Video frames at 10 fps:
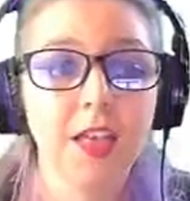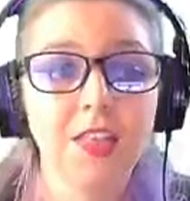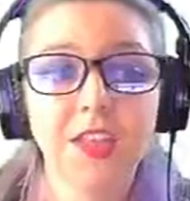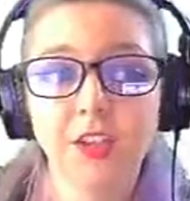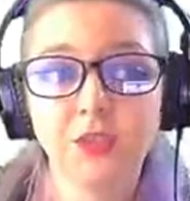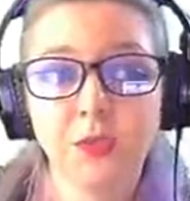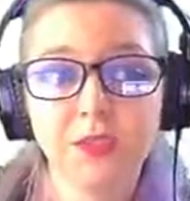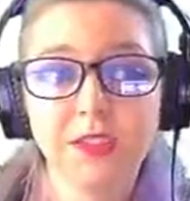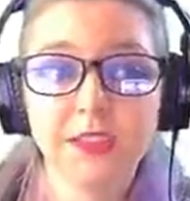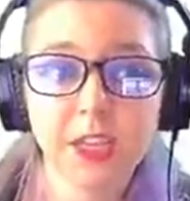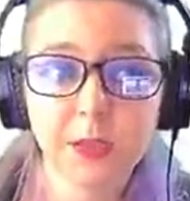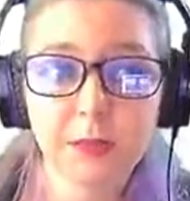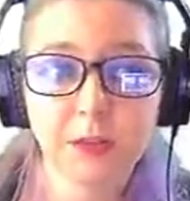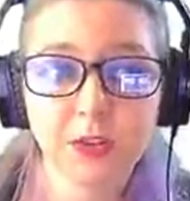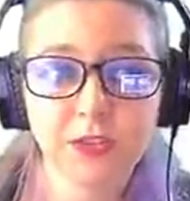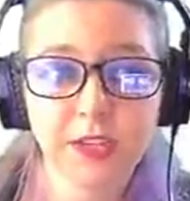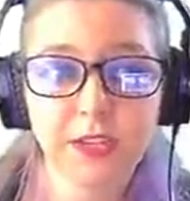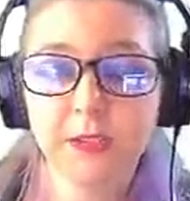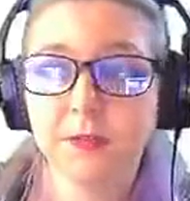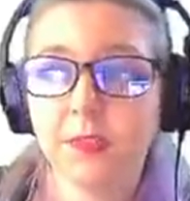The next one was a little bit more
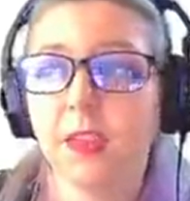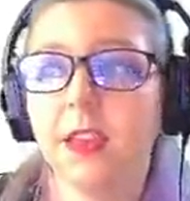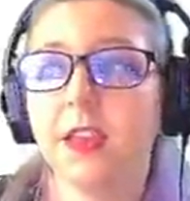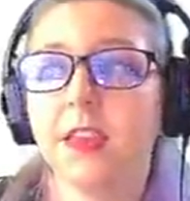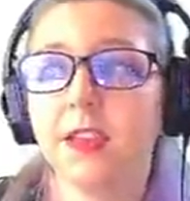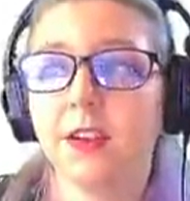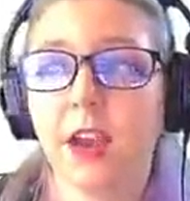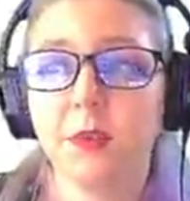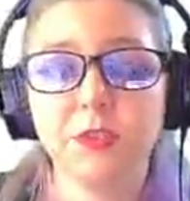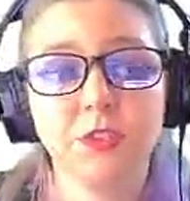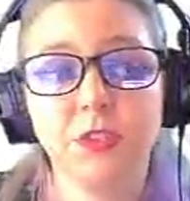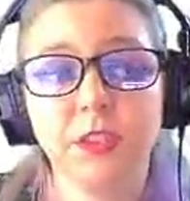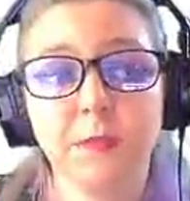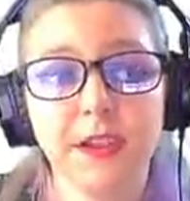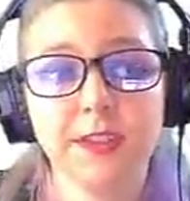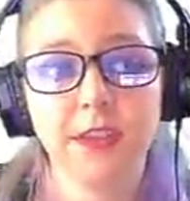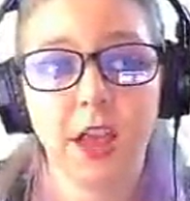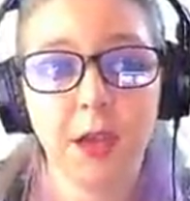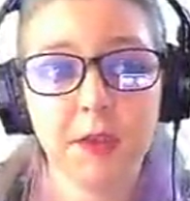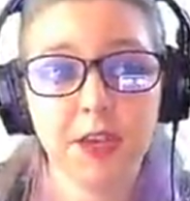tricky. Here I was told that my
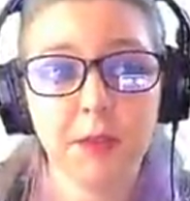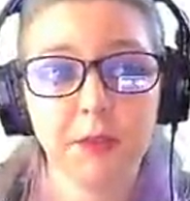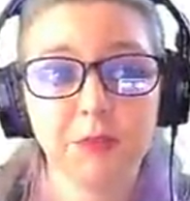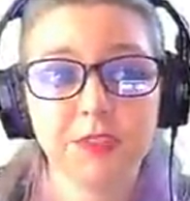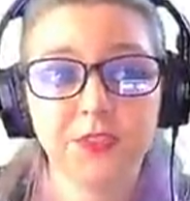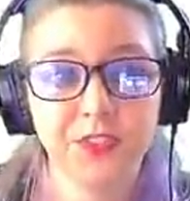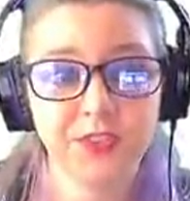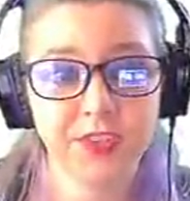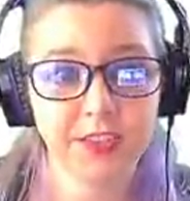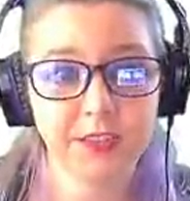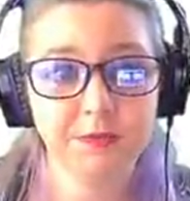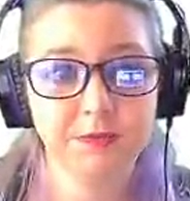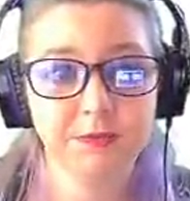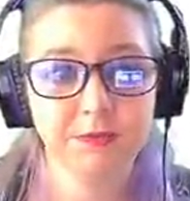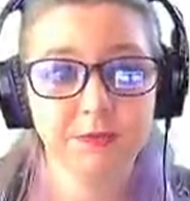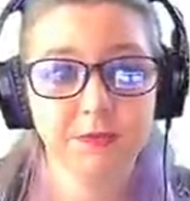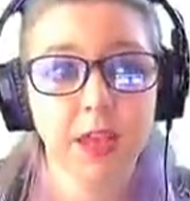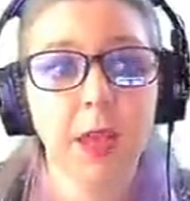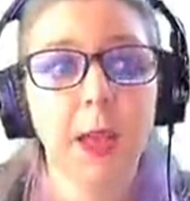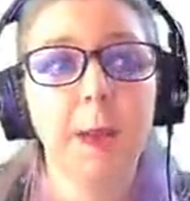atomic number was 15.
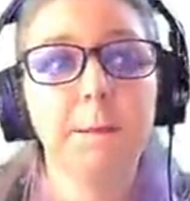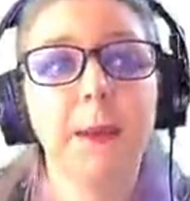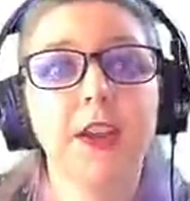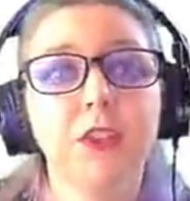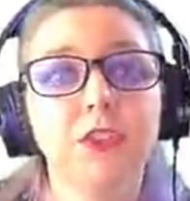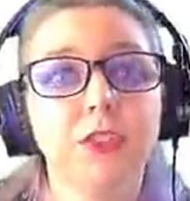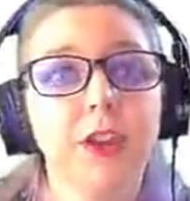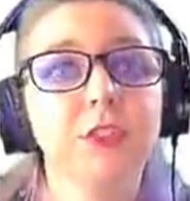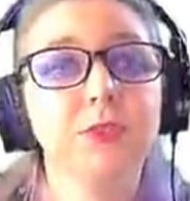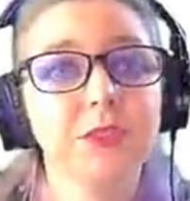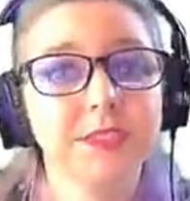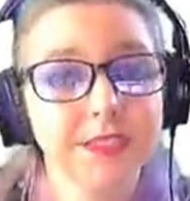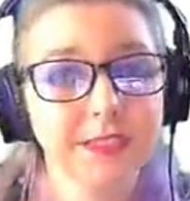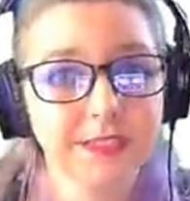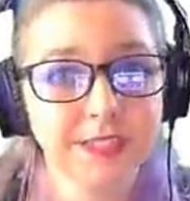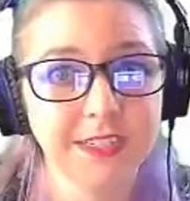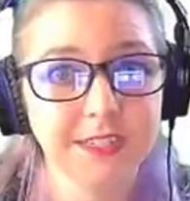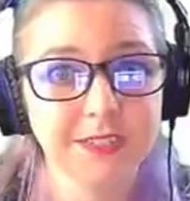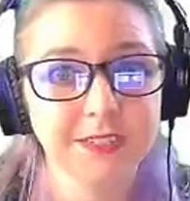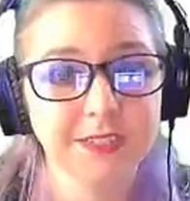My neutrons was 16.
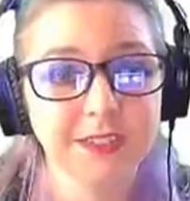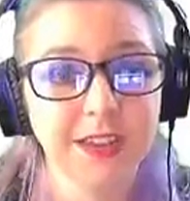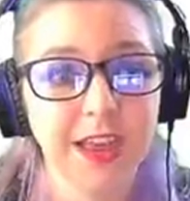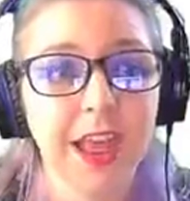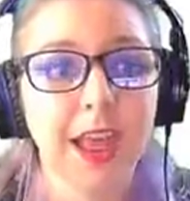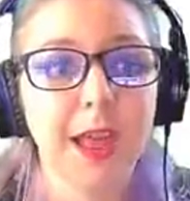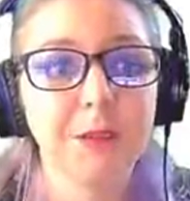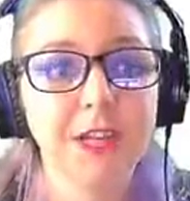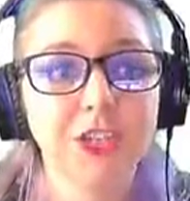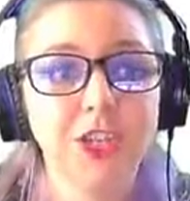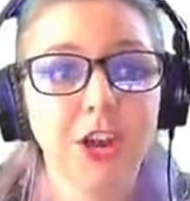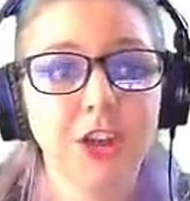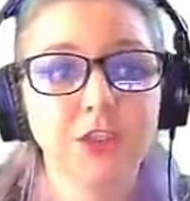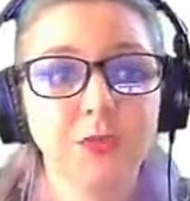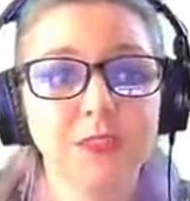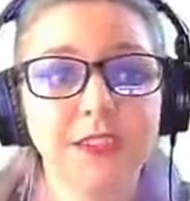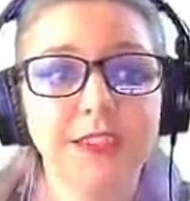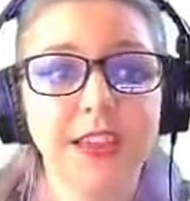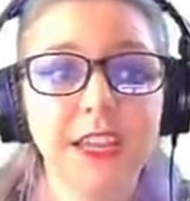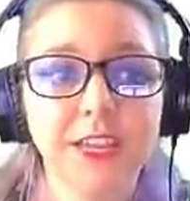My charge was a
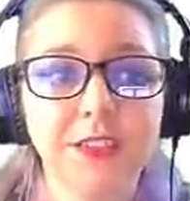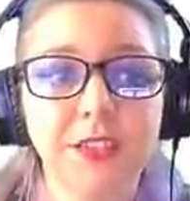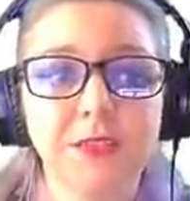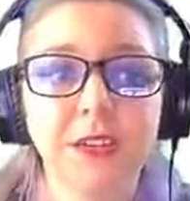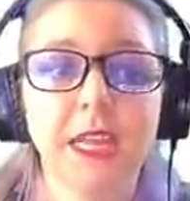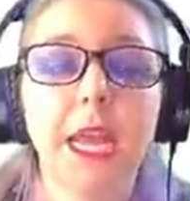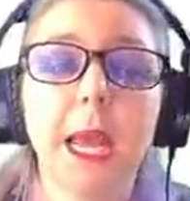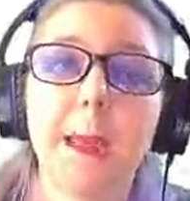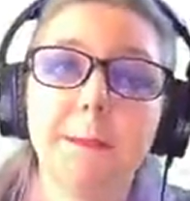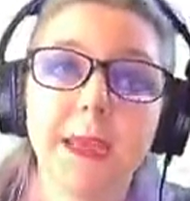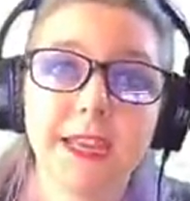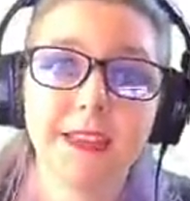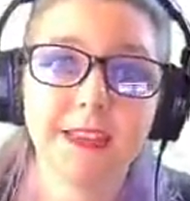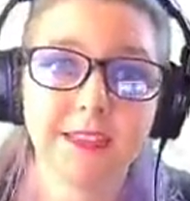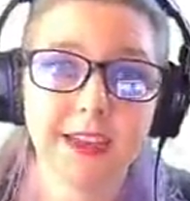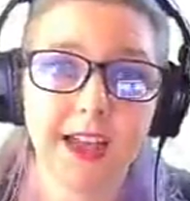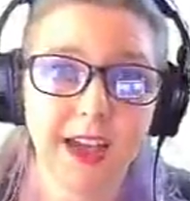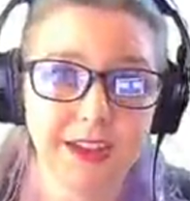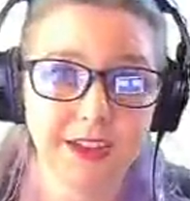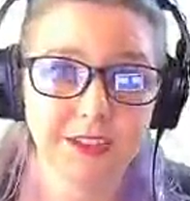-3, making this an
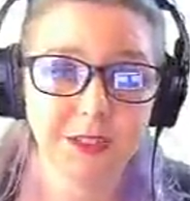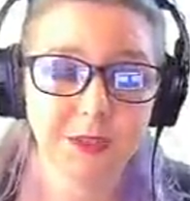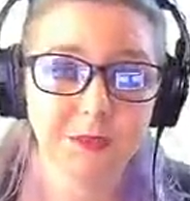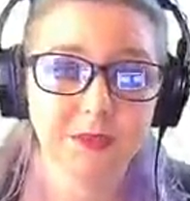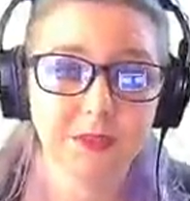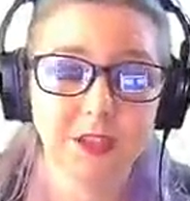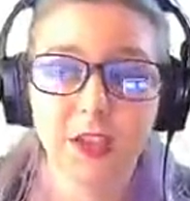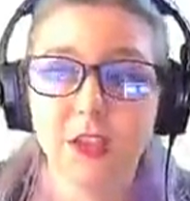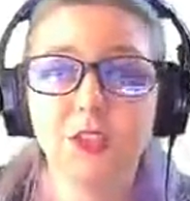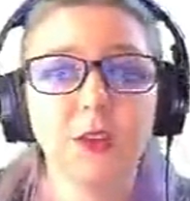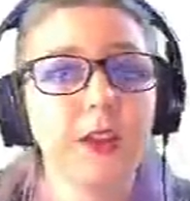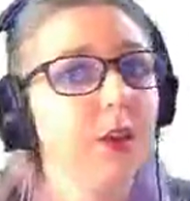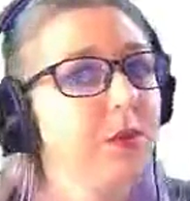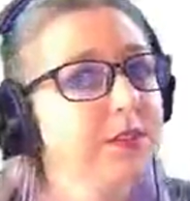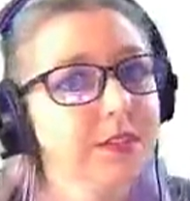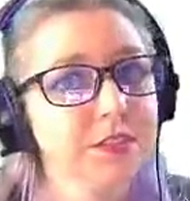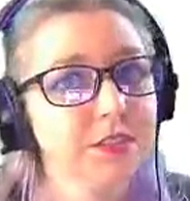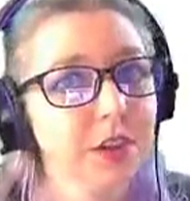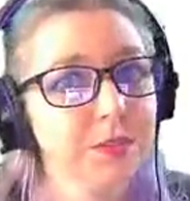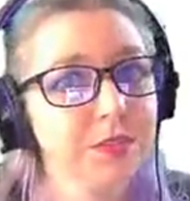ion. So I always like to
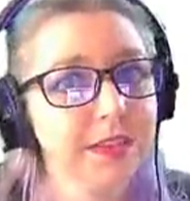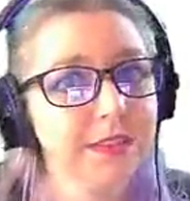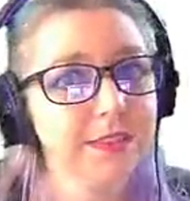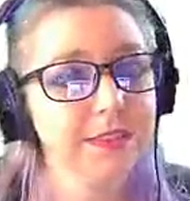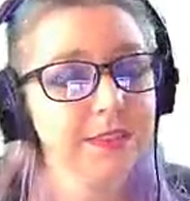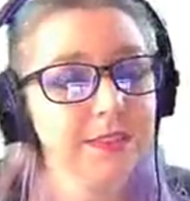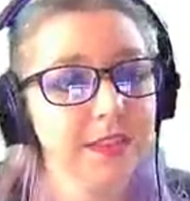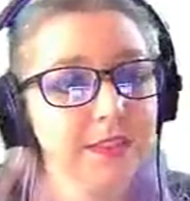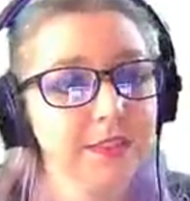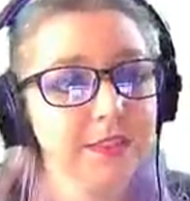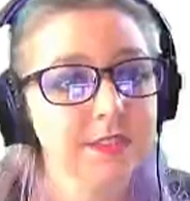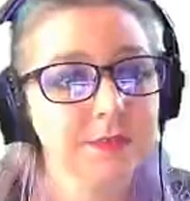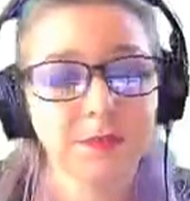start with the easiest things.